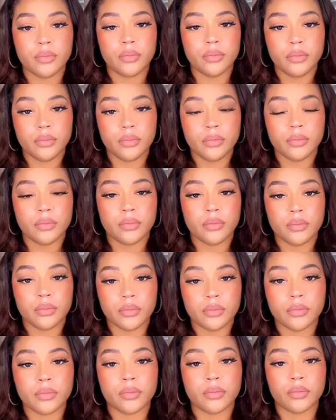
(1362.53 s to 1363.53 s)

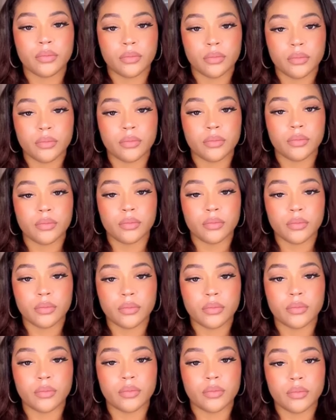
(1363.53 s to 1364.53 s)

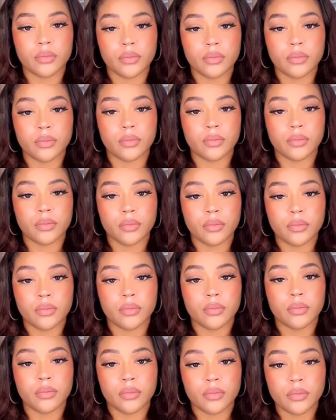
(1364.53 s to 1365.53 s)

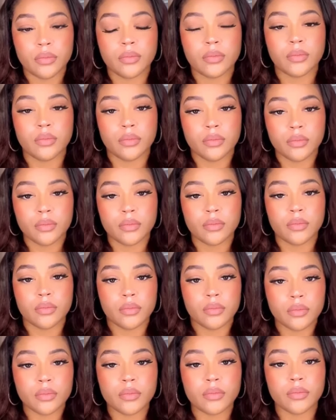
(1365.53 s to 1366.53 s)

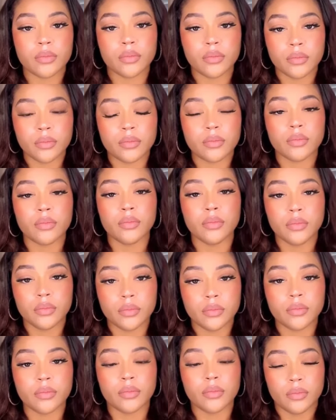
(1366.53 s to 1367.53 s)

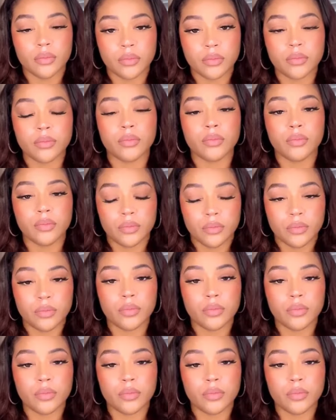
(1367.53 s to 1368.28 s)
[no speech]